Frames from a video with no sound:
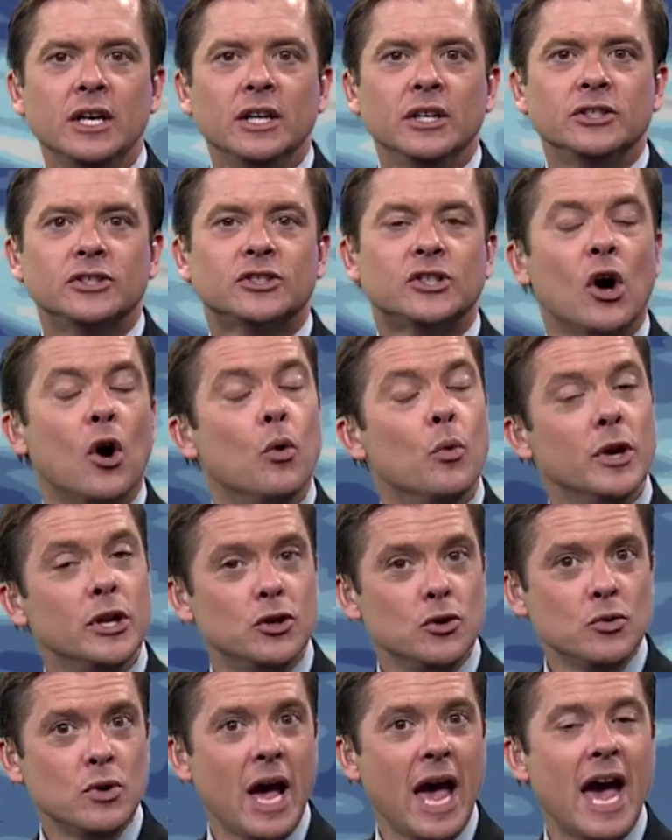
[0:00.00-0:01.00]
So we
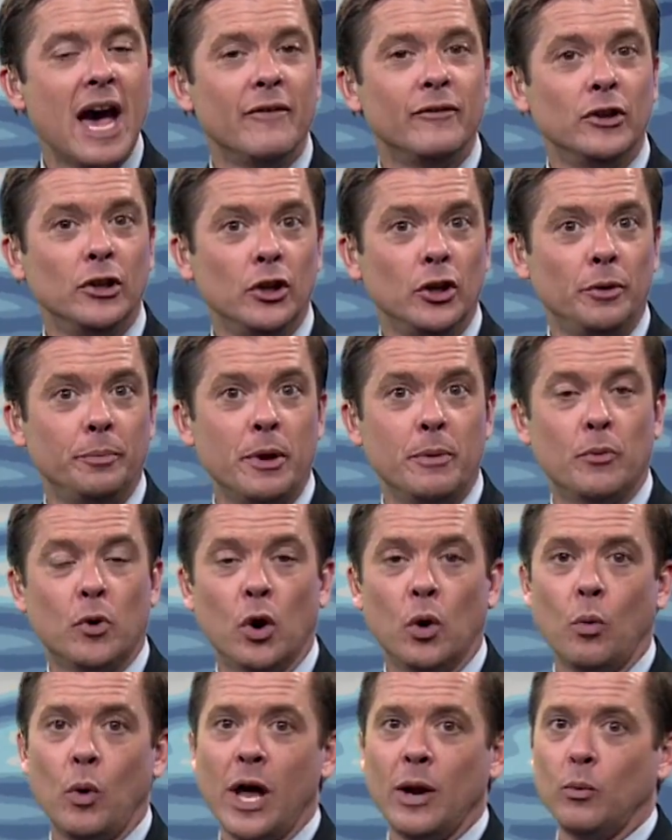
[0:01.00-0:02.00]
do have a little bit
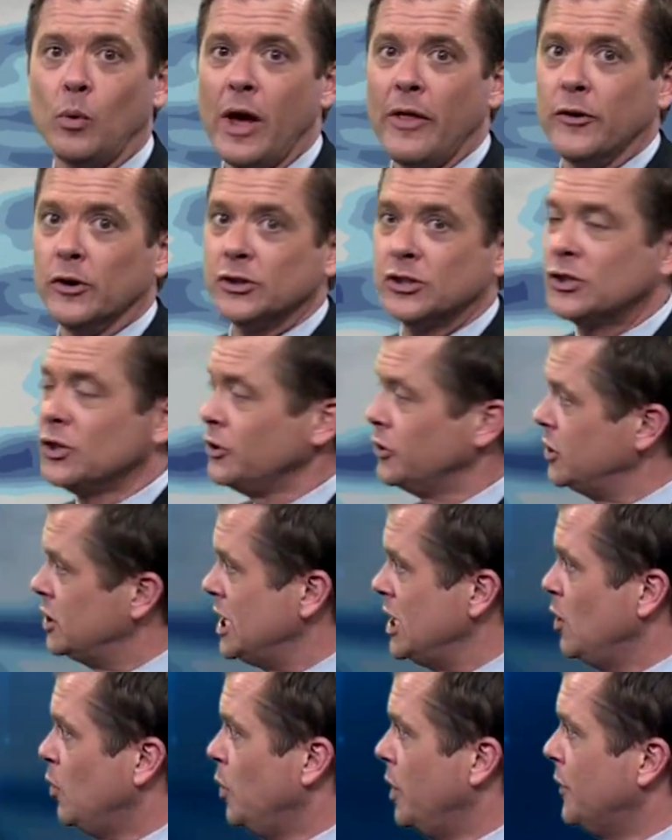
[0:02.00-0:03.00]
more wet weather still to
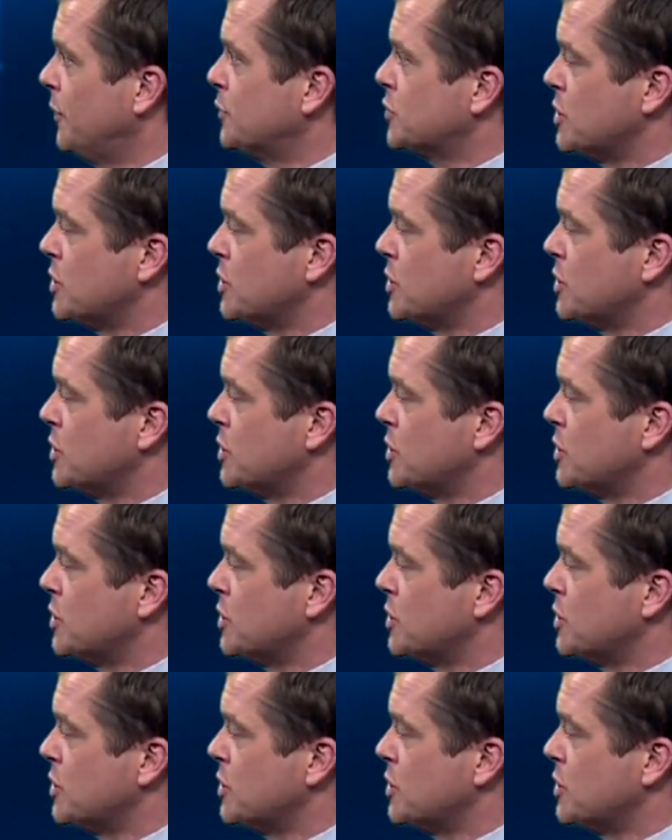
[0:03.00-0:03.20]
deal with